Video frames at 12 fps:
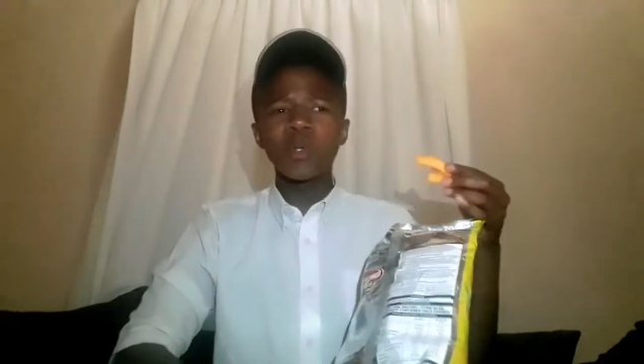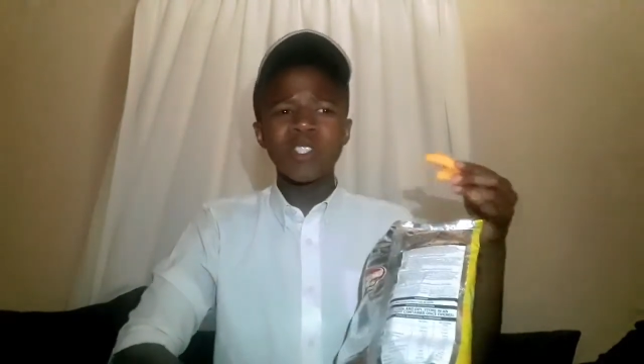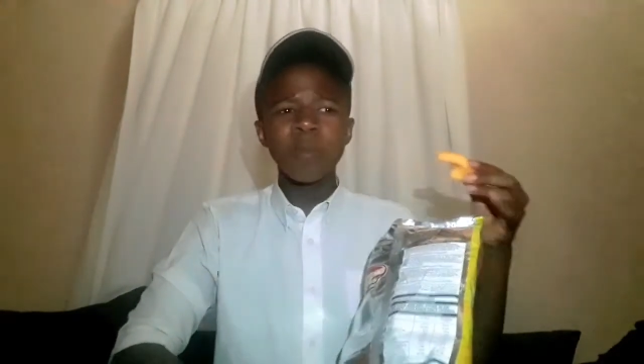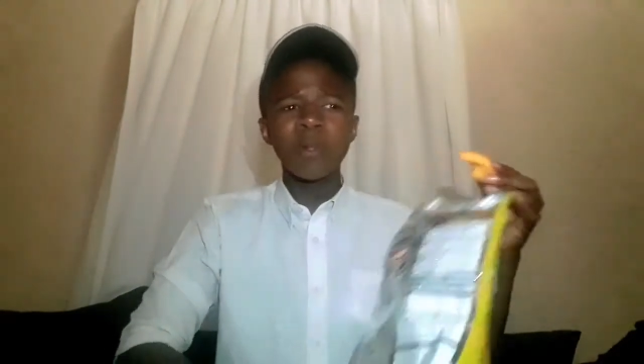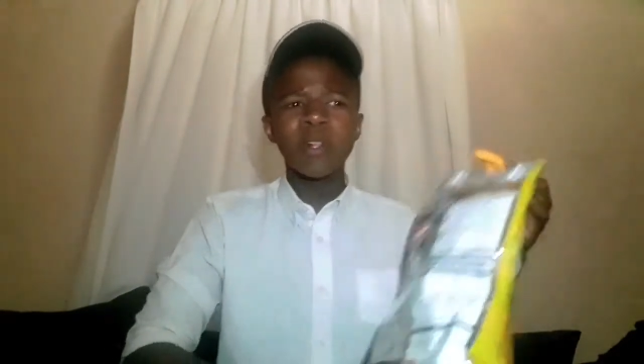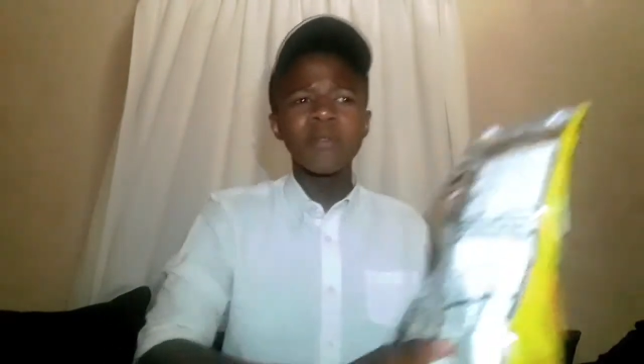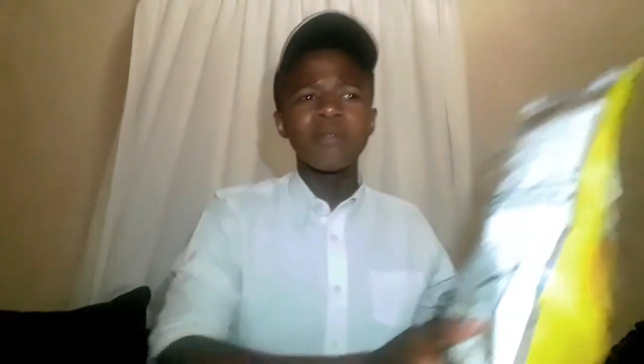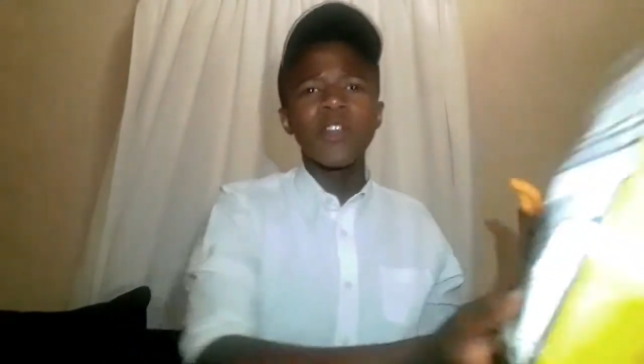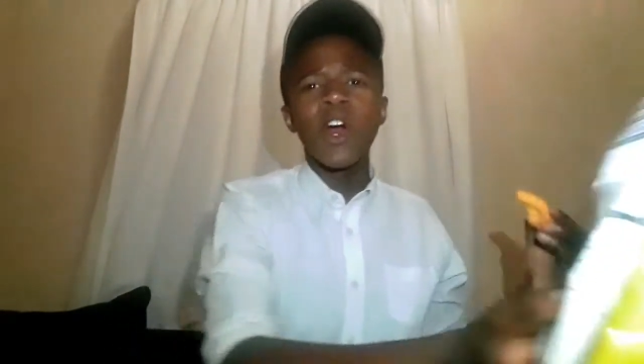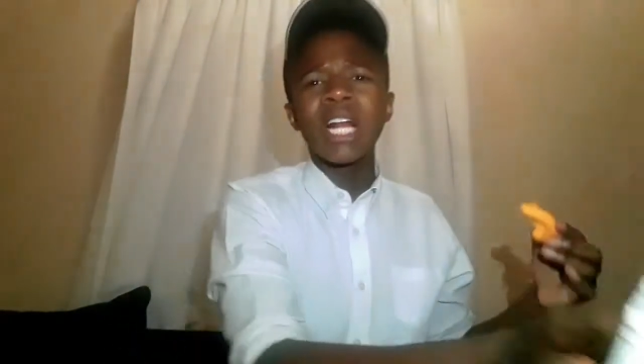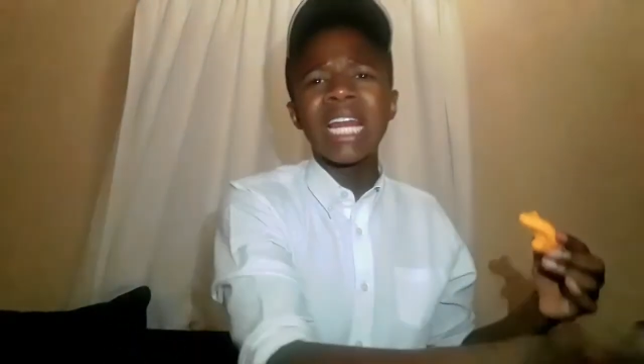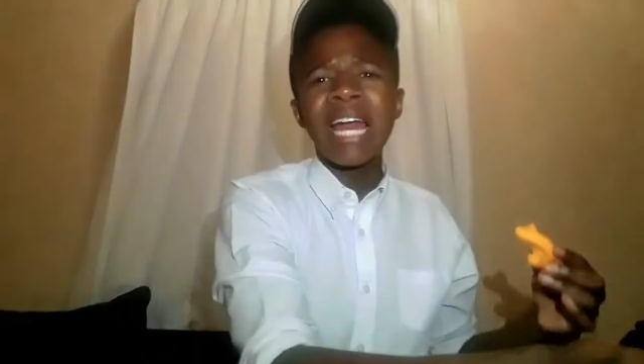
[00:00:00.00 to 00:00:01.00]
typical
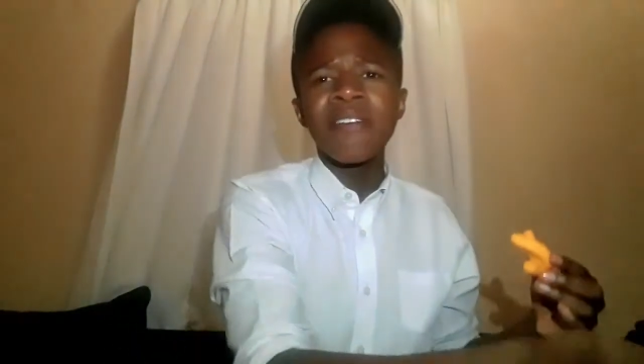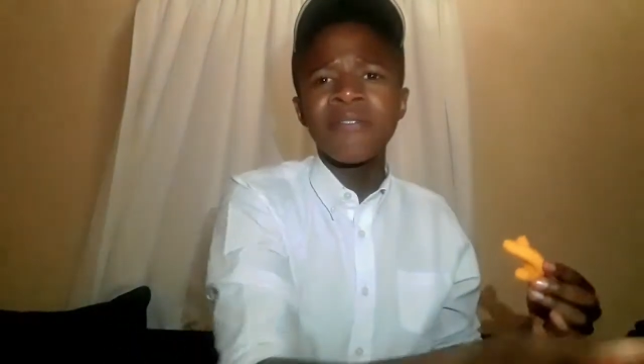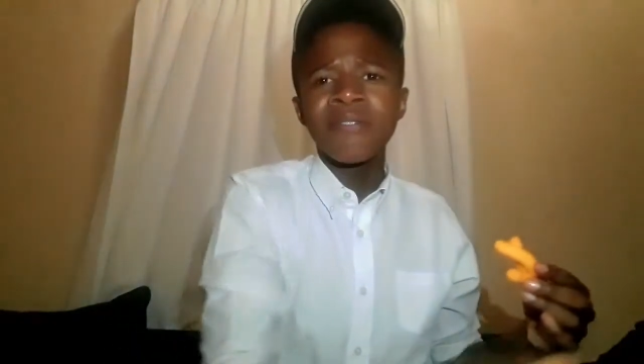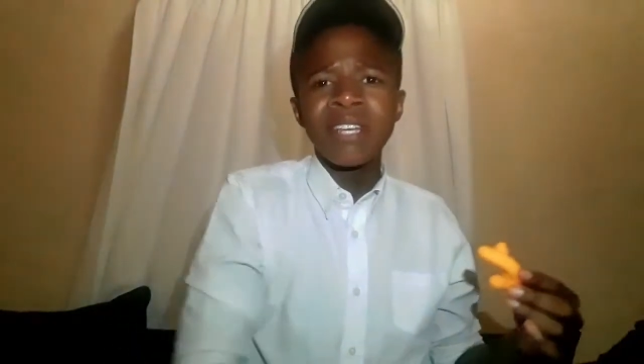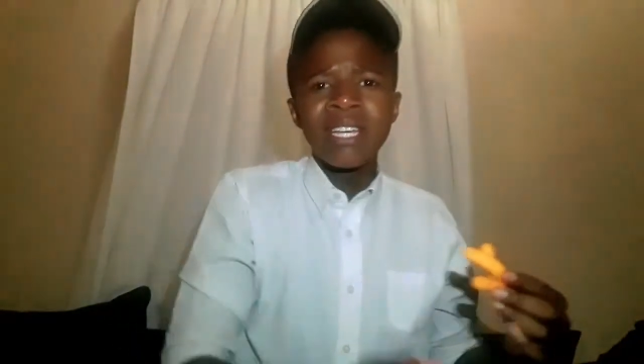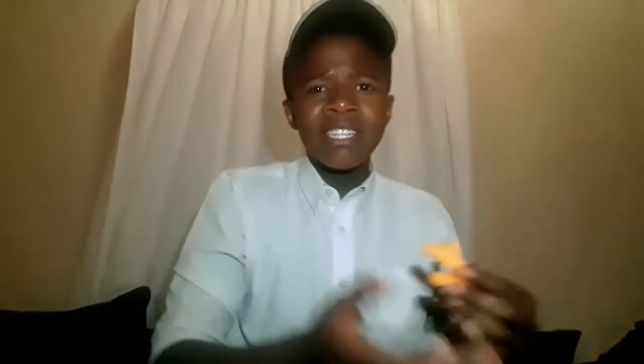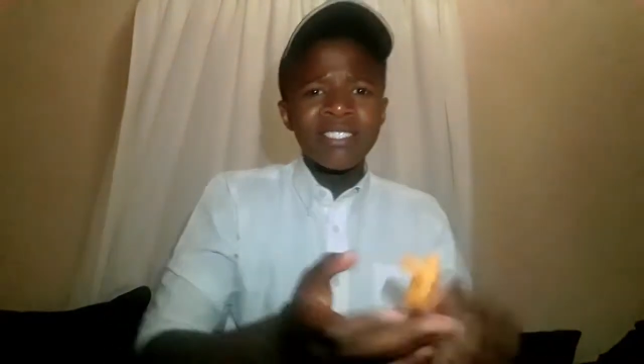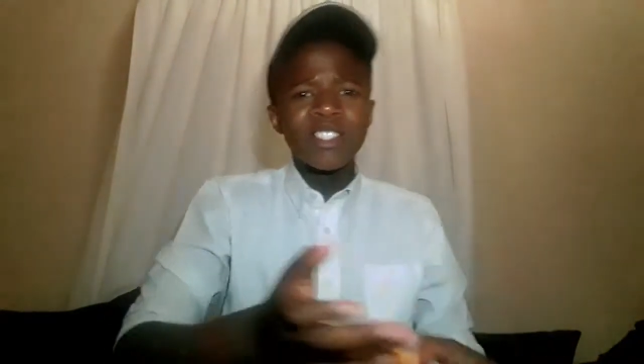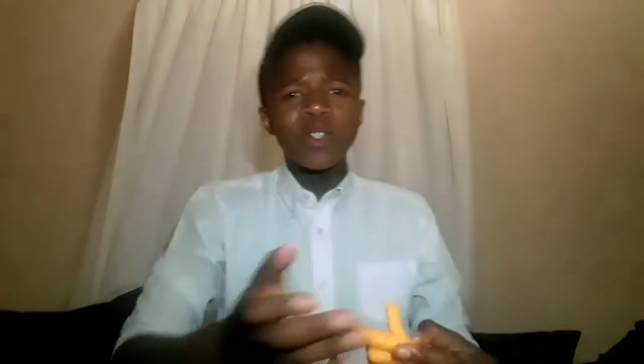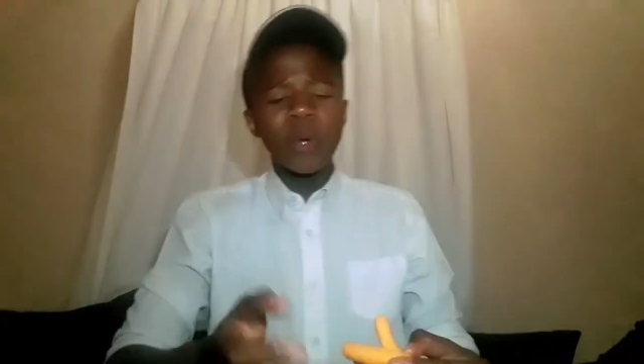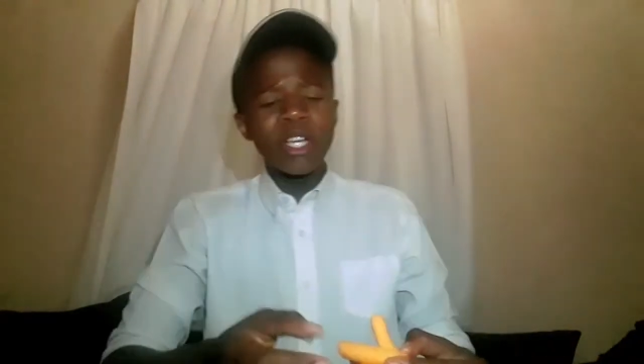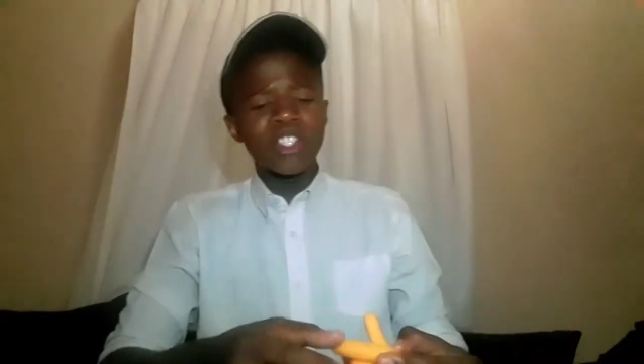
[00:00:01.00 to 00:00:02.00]
vlog life
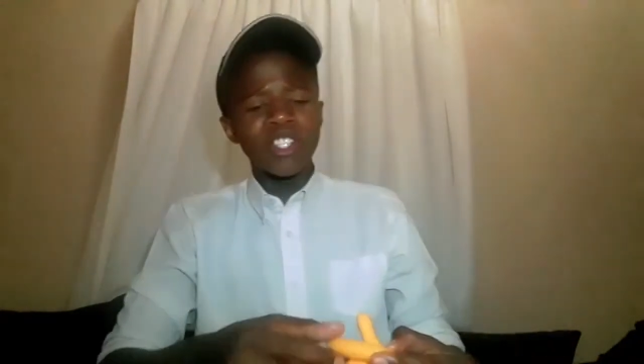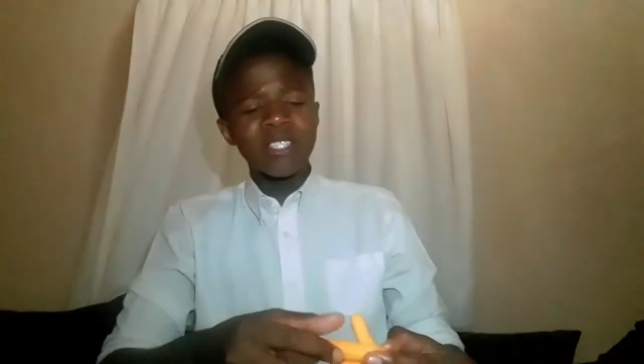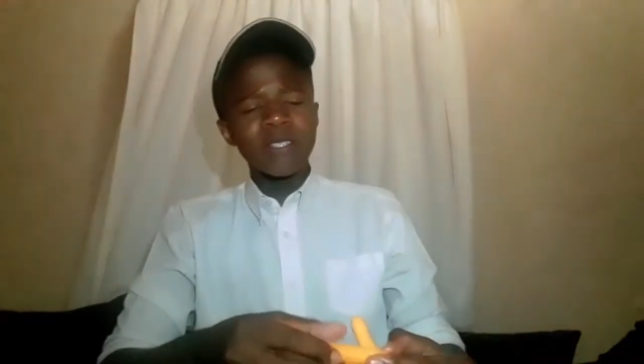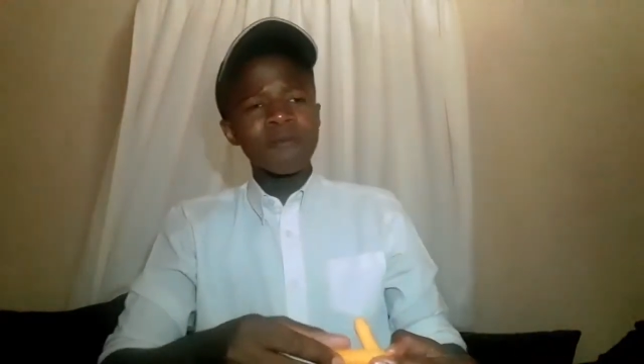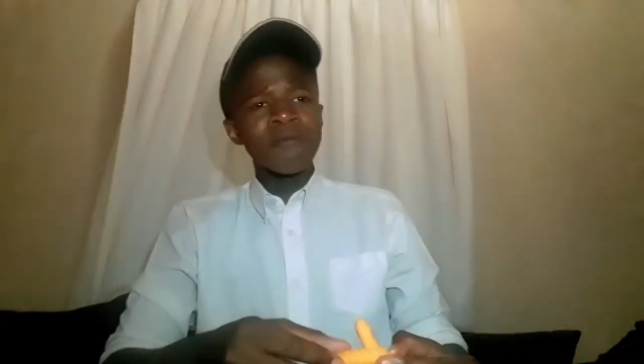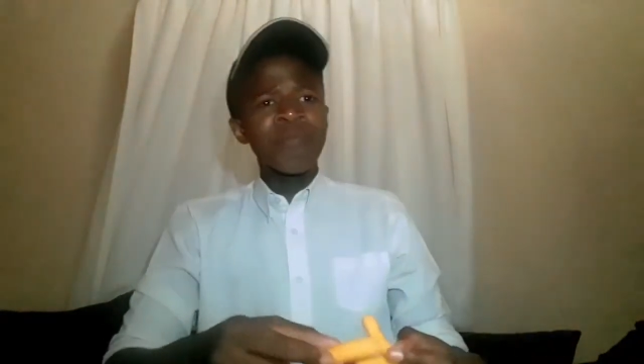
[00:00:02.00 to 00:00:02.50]
situations.